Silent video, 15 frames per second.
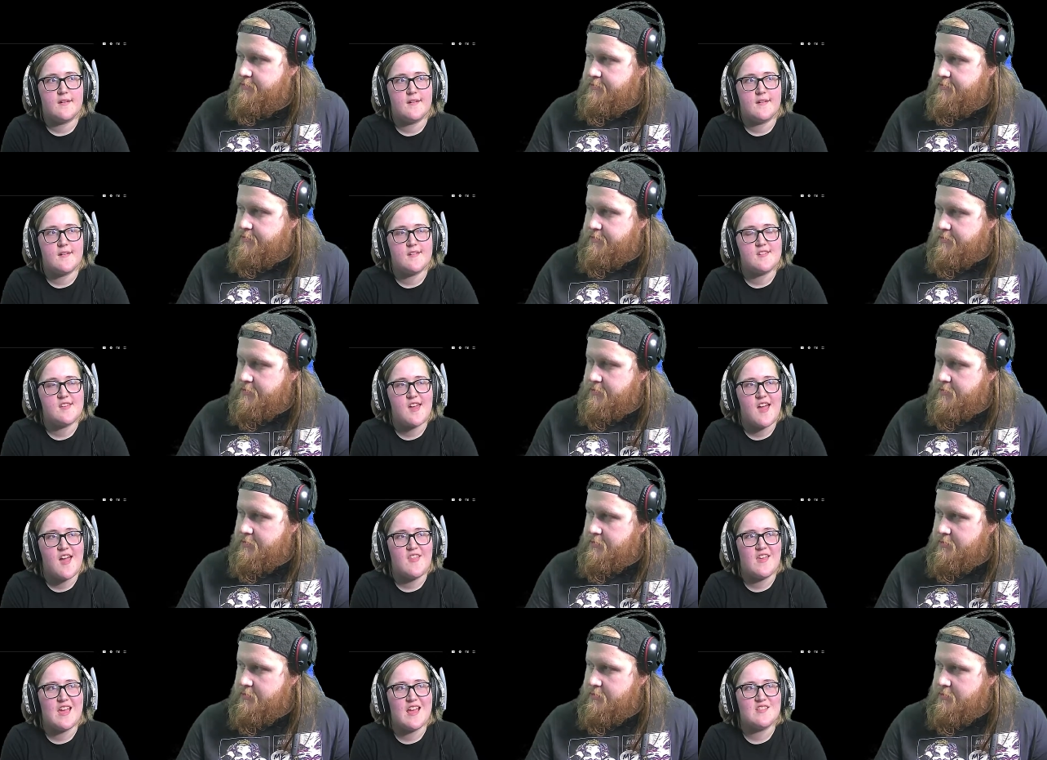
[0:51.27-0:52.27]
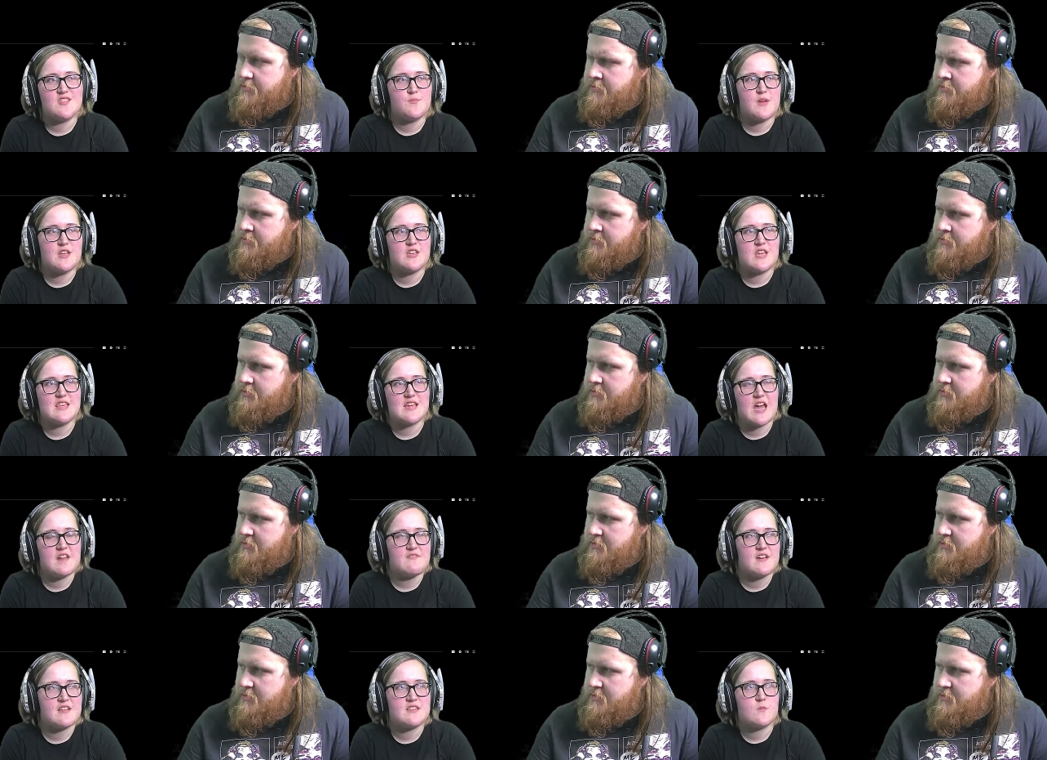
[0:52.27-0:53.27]
Speaker 1: and yeah, he ends up he, he kind of
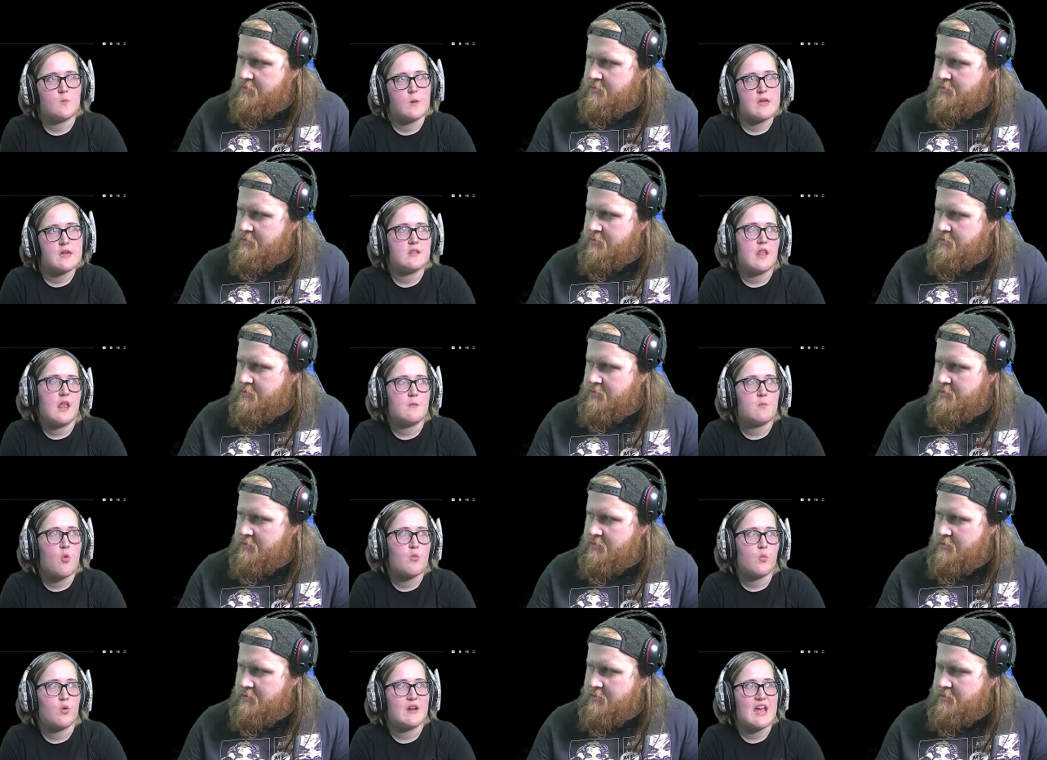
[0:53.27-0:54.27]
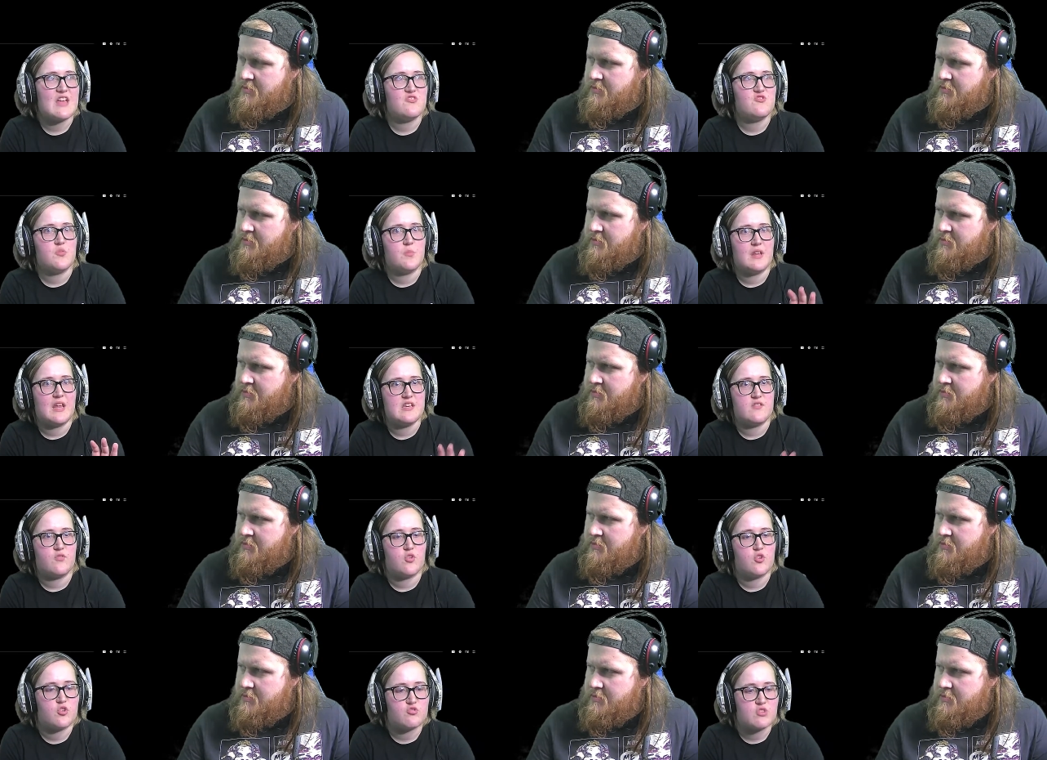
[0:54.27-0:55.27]
has this weird like moment where he ends up in like a
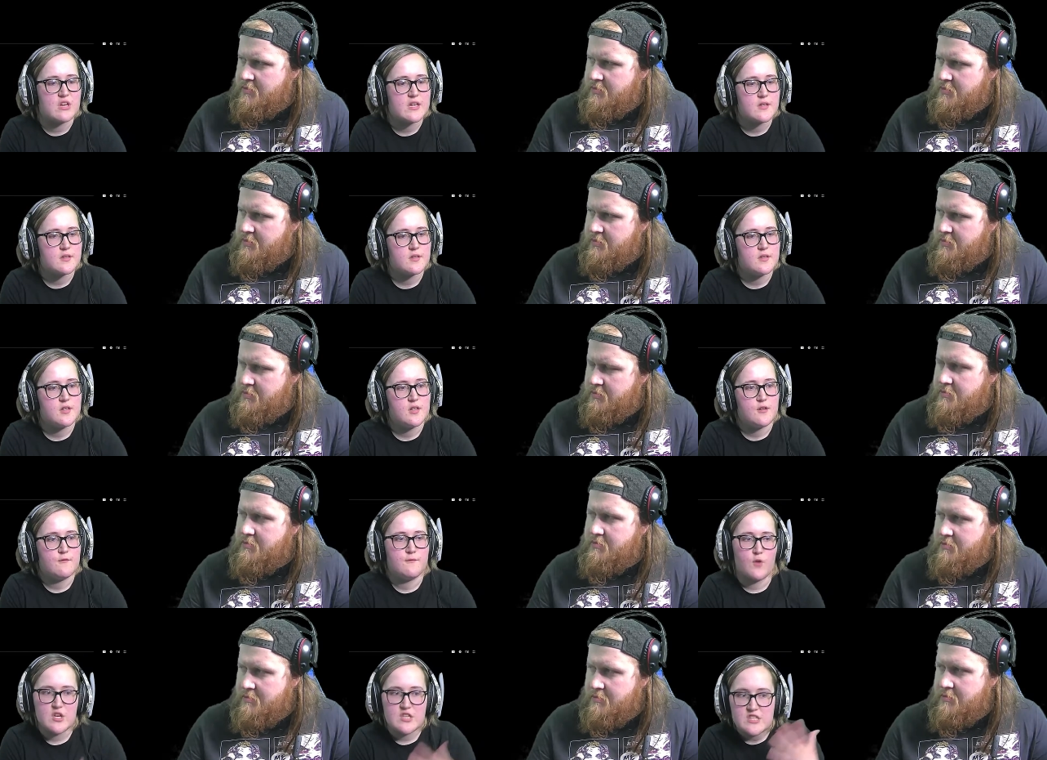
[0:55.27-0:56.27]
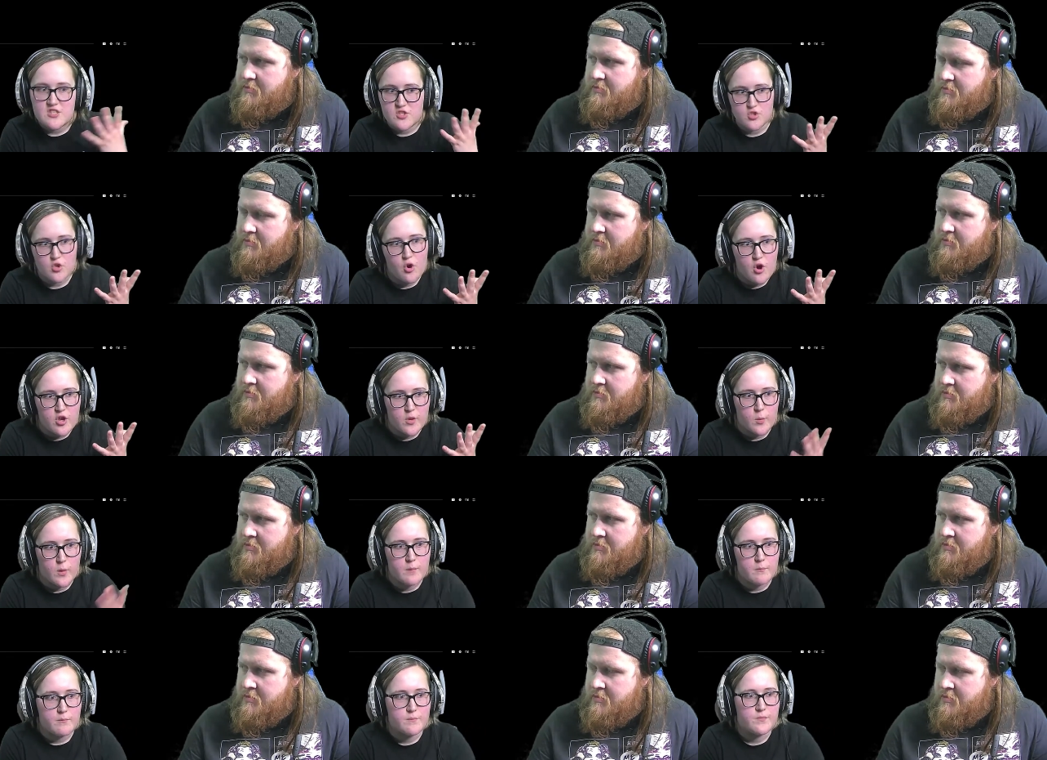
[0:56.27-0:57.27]
different country. Voices are taught to
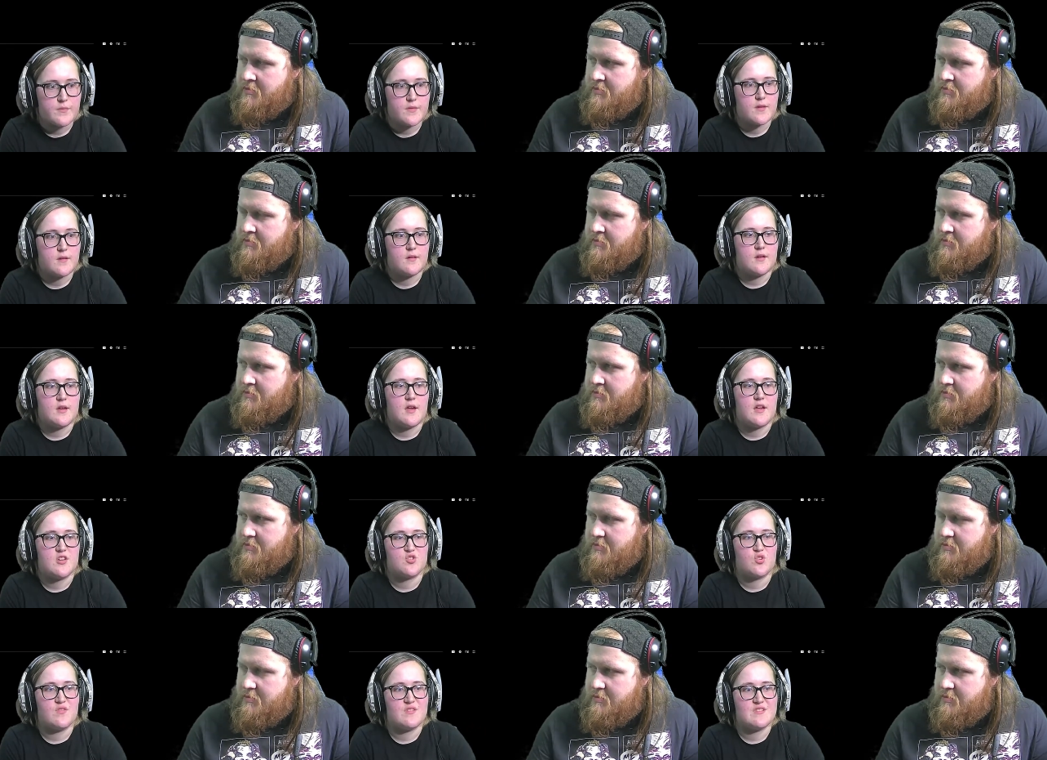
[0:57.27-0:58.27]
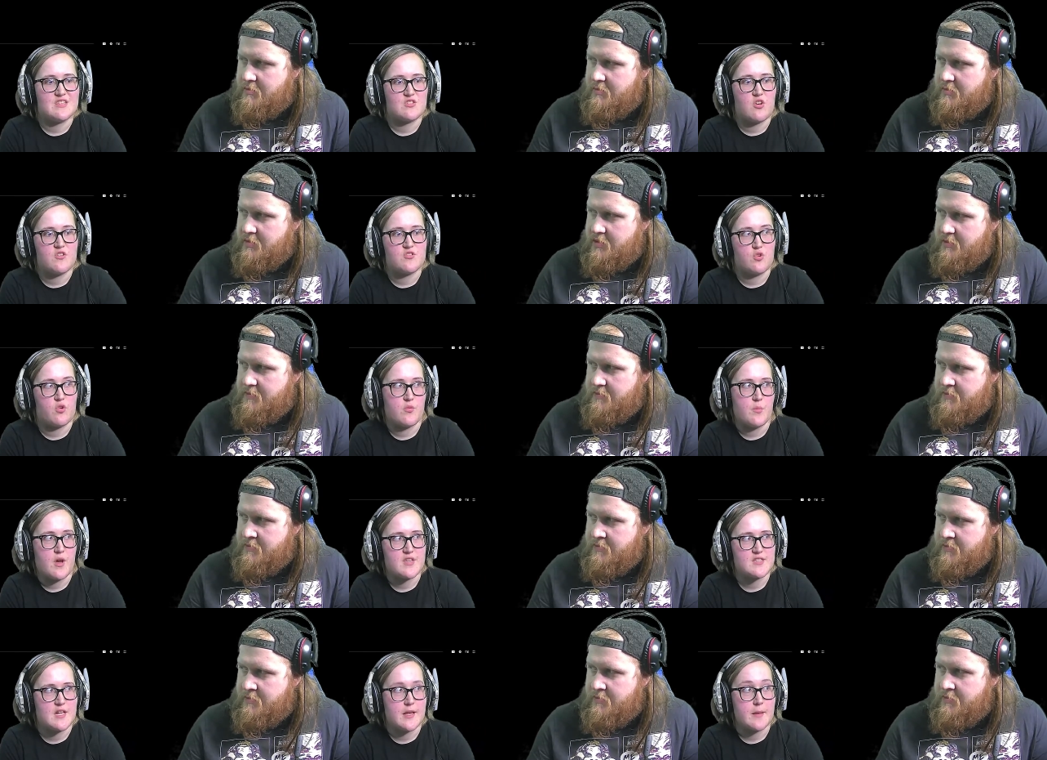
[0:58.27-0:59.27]
him he discovers he's got this other
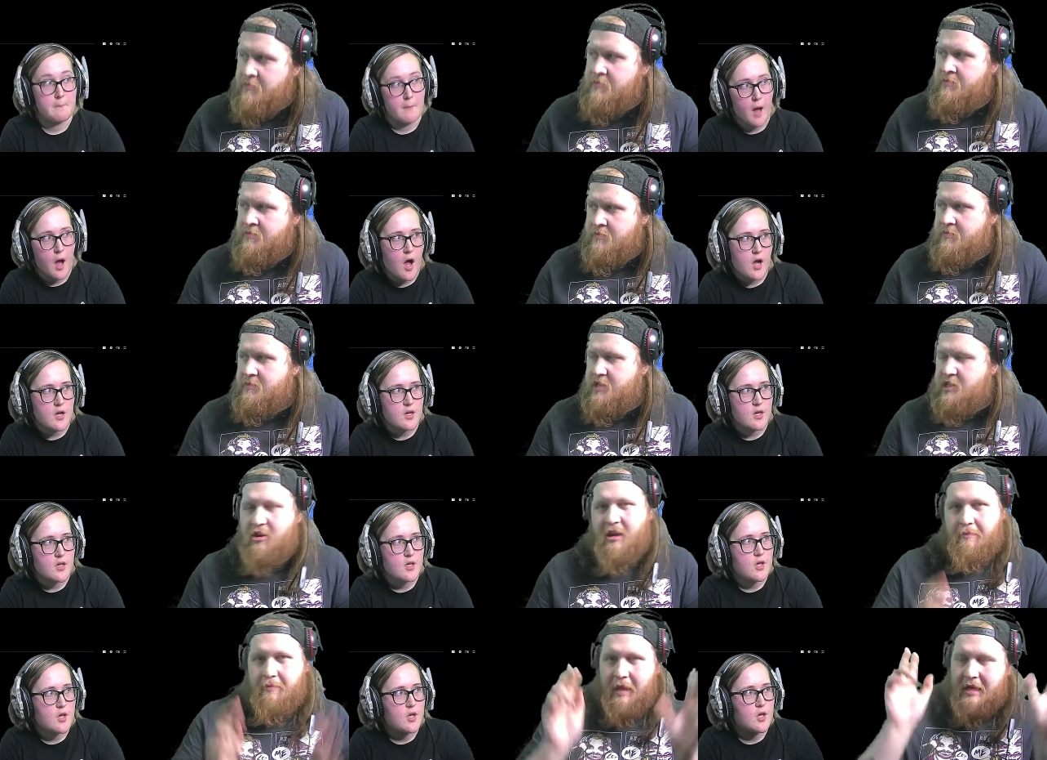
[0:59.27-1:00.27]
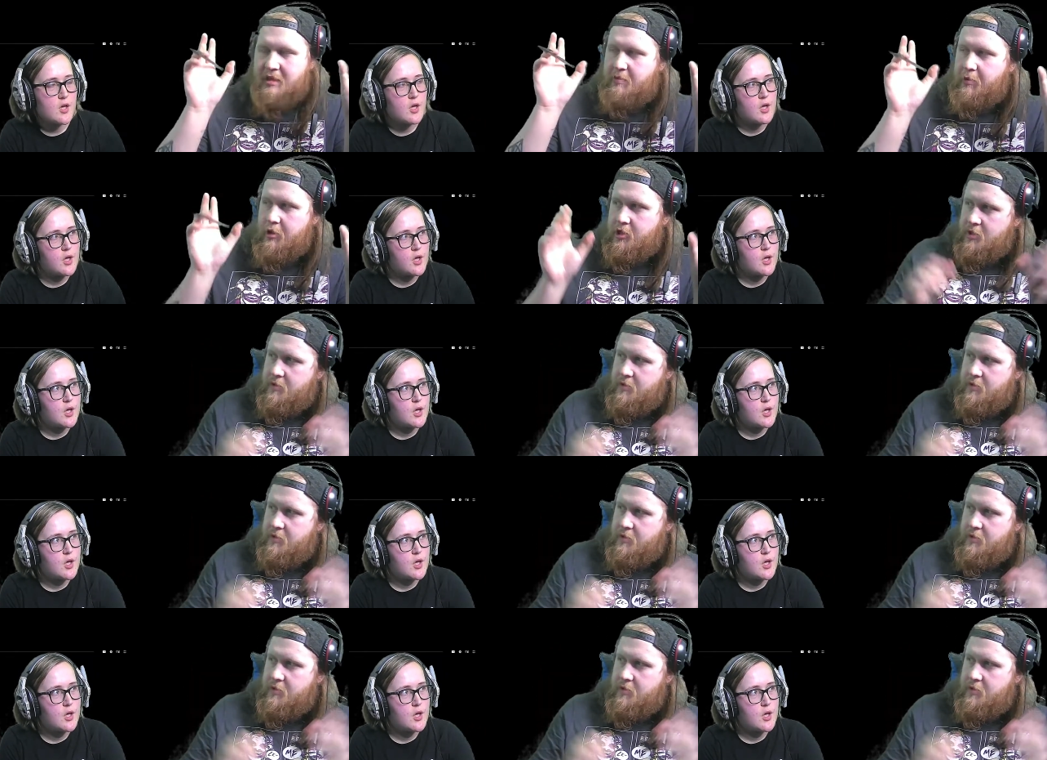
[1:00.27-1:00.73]
personality Marc.
Speaker 2: he has got like blank spots.